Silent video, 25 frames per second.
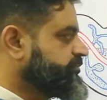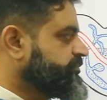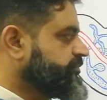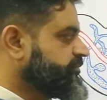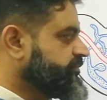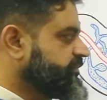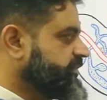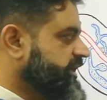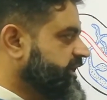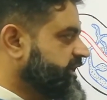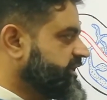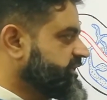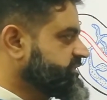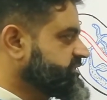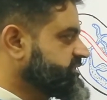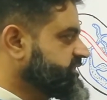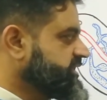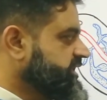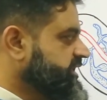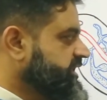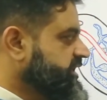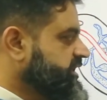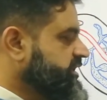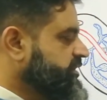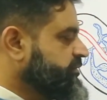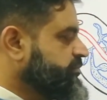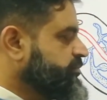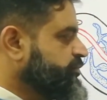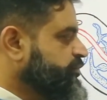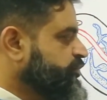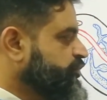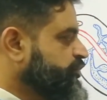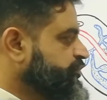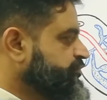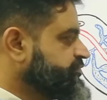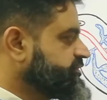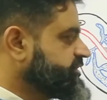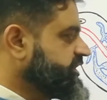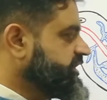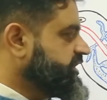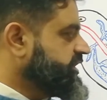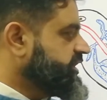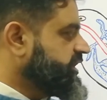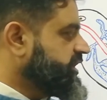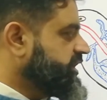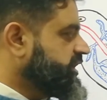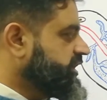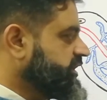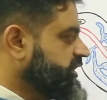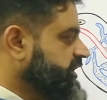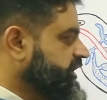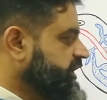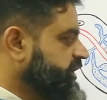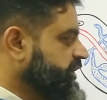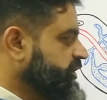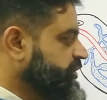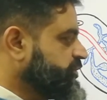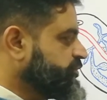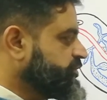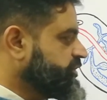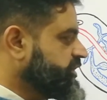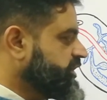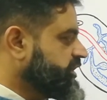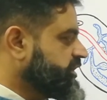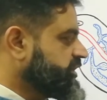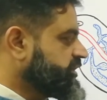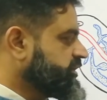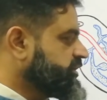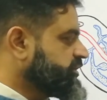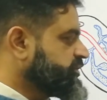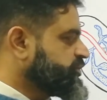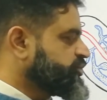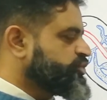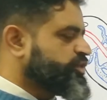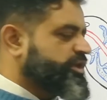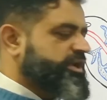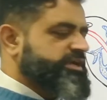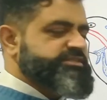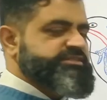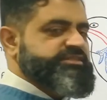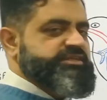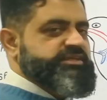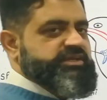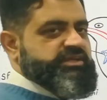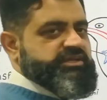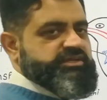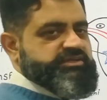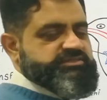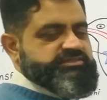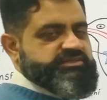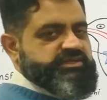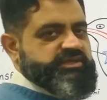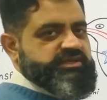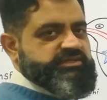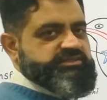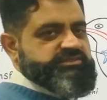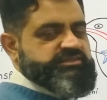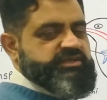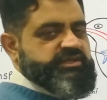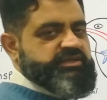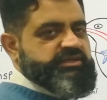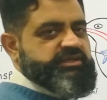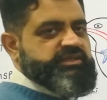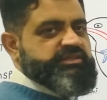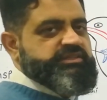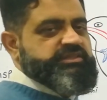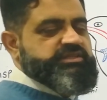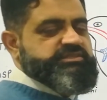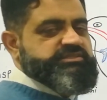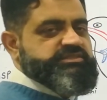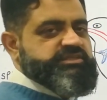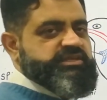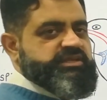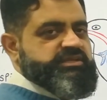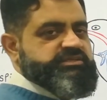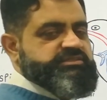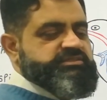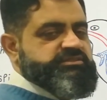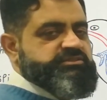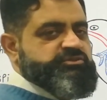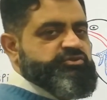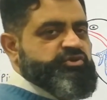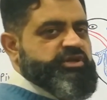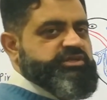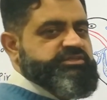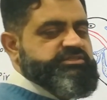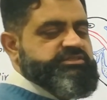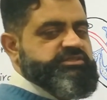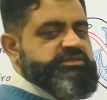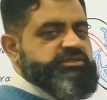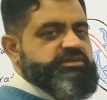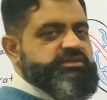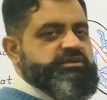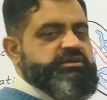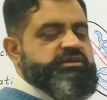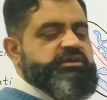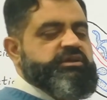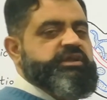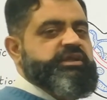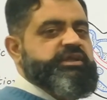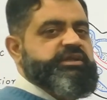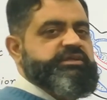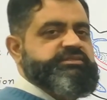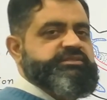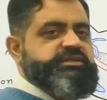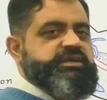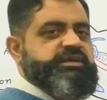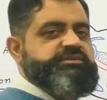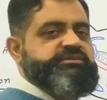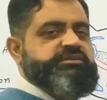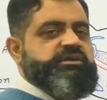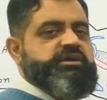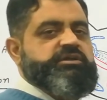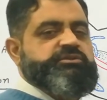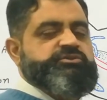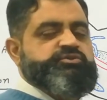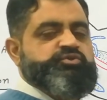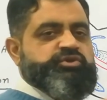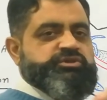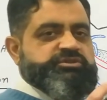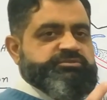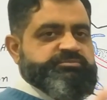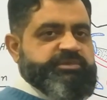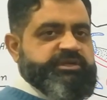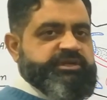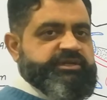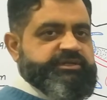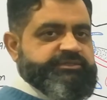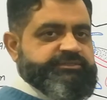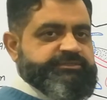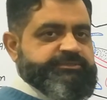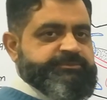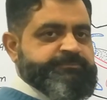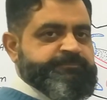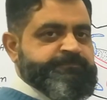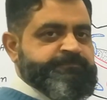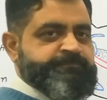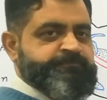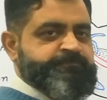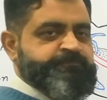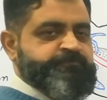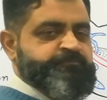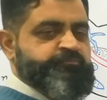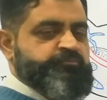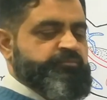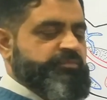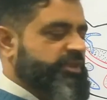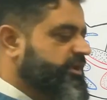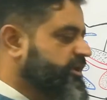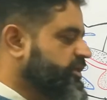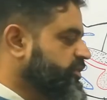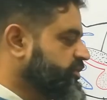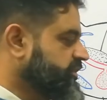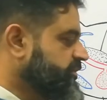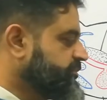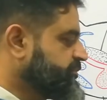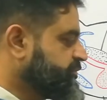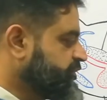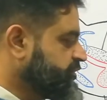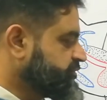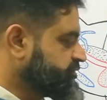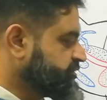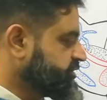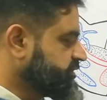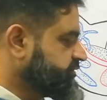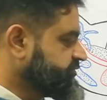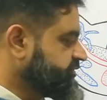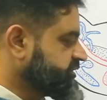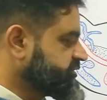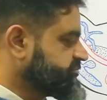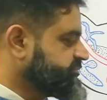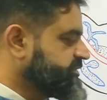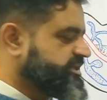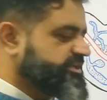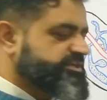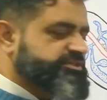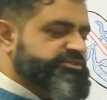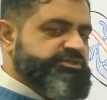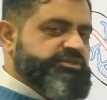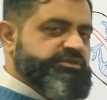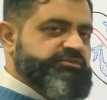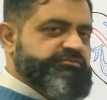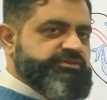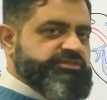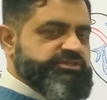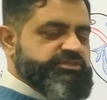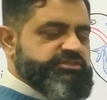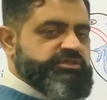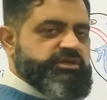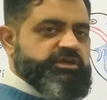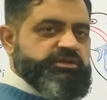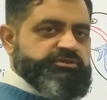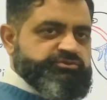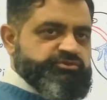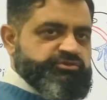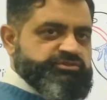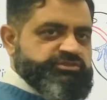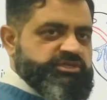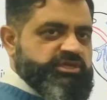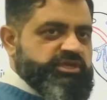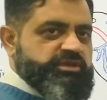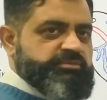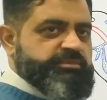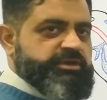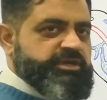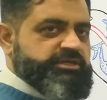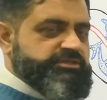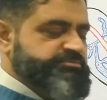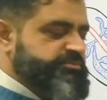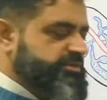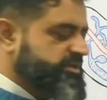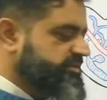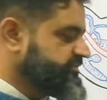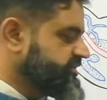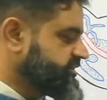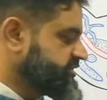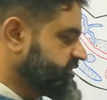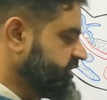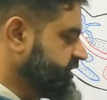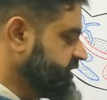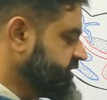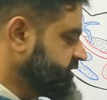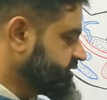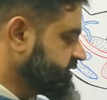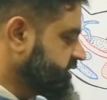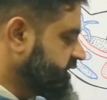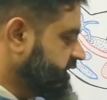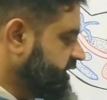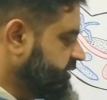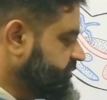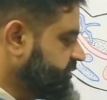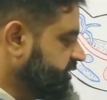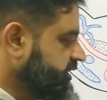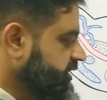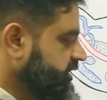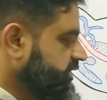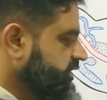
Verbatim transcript: lungs moves into the thoracic air sacs. In this case, thoracic air sacs also expands. Now the process of expiration which is also same as previously described